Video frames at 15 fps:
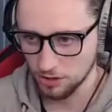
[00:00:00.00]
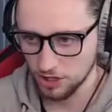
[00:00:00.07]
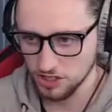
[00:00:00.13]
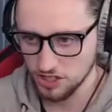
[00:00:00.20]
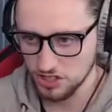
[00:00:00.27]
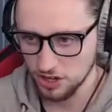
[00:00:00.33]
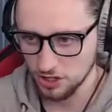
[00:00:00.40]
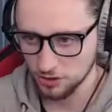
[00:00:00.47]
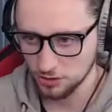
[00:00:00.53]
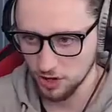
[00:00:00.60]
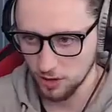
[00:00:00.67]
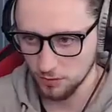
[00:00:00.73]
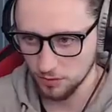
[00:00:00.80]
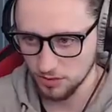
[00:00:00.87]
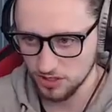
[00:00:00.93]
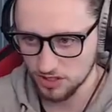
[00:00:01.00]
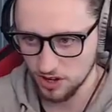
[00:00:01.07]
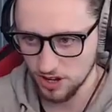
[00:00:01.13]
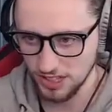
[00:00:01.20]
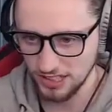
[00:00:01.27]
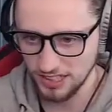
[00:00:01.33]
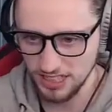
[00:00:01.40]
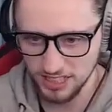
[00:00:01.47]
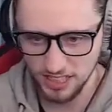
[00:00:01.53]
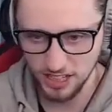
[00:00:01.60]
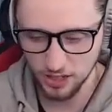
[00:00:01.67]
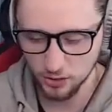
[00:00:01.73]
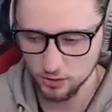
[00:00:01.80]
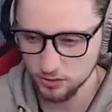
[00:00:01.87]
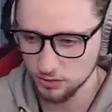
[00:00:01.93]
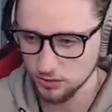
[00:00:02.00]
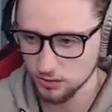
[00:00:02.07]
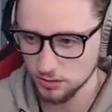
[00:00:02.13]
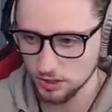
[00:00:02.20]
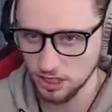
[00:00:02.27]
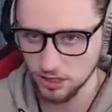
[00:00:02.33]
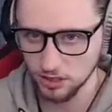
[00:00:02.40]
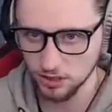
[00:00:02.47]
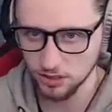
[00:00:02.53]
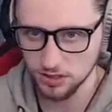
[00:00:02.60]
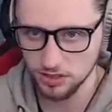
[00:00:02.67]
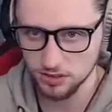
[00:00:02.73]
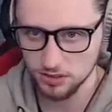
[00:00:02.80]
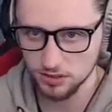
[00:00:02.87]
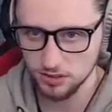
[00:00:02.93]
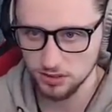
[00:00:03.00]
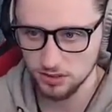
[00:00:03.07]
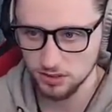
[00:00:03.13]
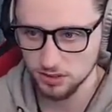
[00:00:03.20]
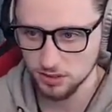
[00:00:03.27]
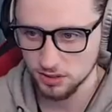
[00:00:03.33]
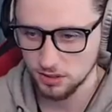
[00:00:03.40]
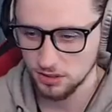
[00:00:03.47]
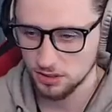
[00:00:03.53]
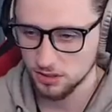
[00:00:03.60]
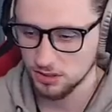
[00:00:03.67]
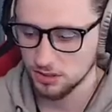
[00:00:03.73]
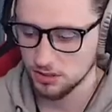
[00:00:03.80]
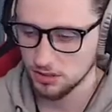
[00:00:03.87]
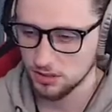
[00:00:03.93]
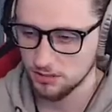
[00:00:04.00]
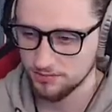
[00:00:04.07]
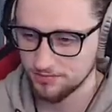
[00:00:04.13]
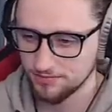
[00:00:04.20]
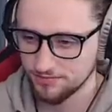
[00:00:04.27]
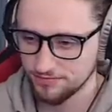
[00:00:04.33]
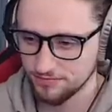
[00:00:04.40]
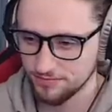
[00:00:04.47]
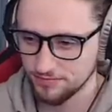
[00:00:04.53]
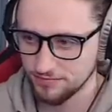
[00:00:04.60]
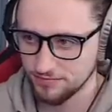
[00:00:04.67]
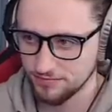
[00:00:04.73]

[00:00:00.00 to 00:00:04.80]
Ranger's going alright. We've got this guy Elite now. Looking good. Mate, it's